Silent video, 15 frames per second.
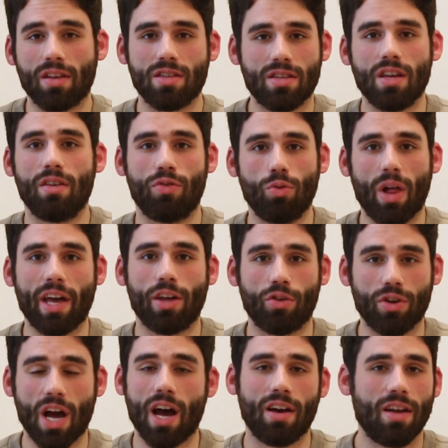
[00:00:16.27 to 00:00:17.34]
to see if you like it or
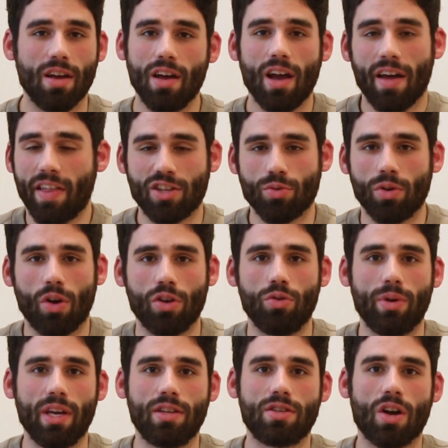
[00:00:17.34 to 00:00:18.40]
not, and that's really all you need.